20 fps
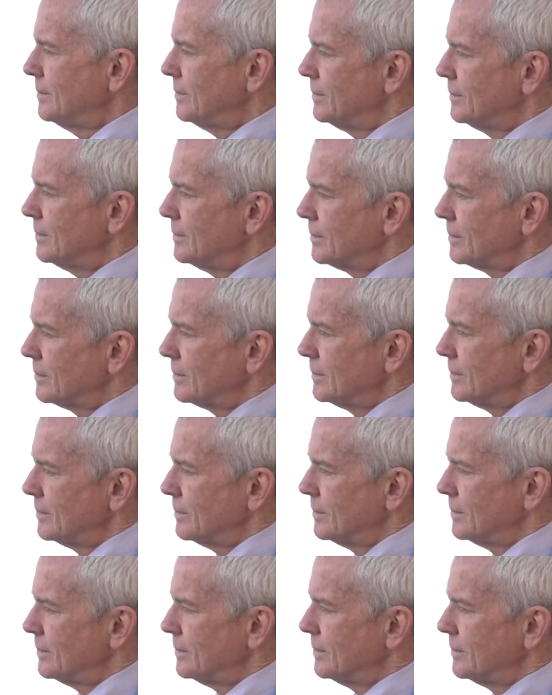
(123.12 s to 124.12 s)

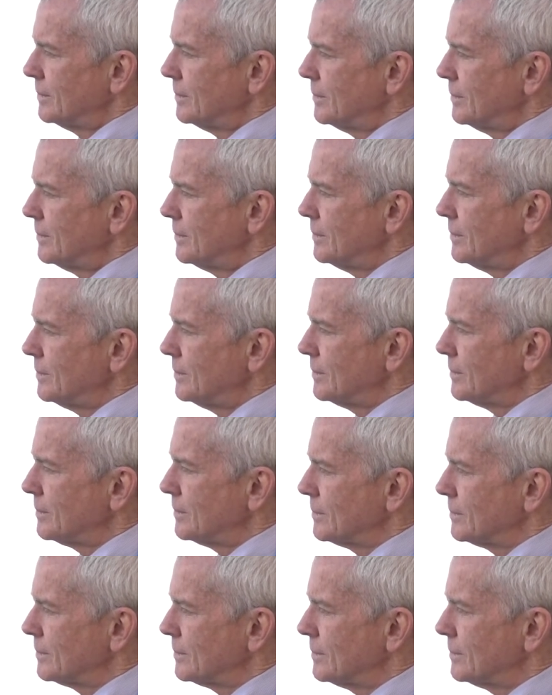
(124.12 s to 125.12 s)

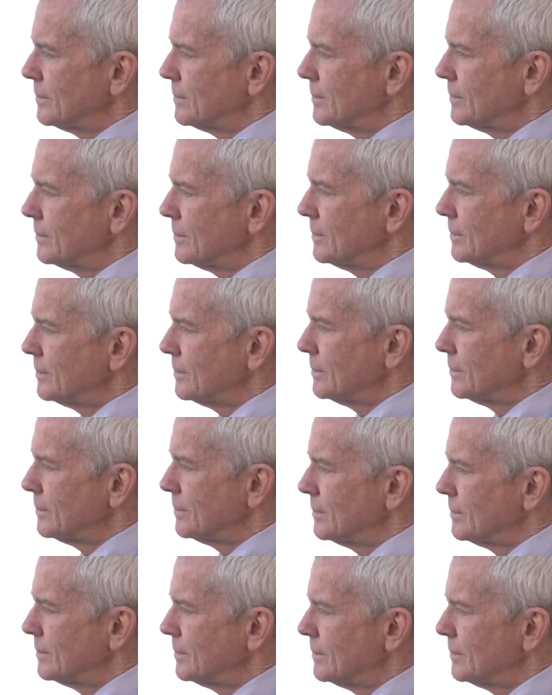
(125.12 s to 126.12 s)

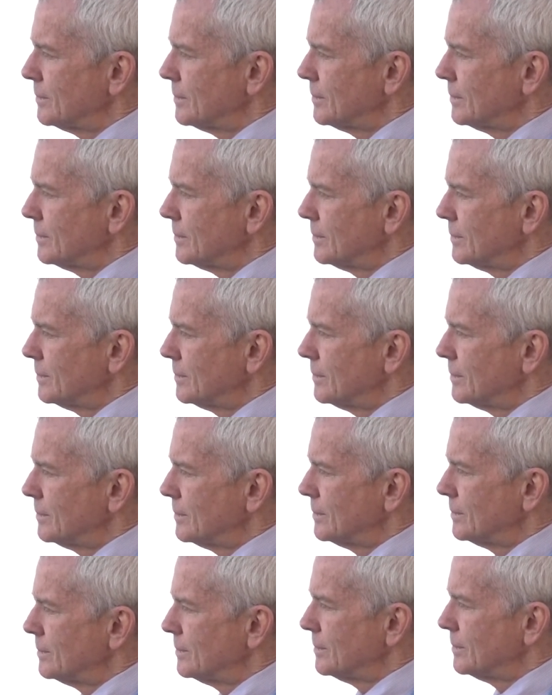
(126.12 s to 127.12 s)

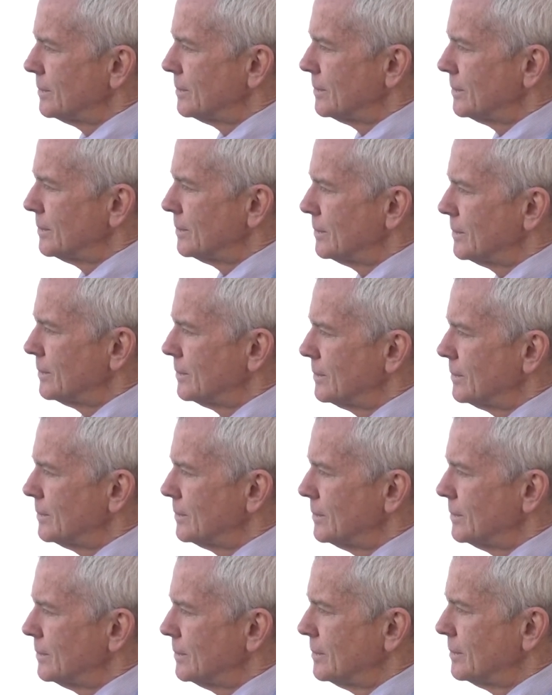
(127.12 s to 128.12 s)

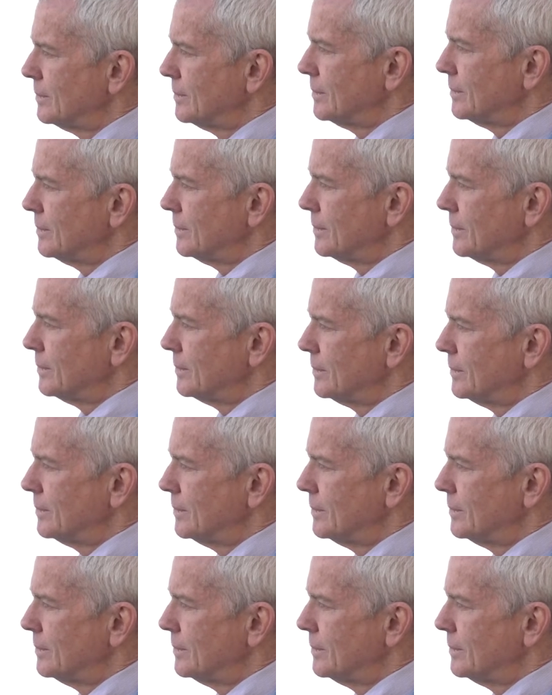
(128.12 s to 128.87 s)
(silent)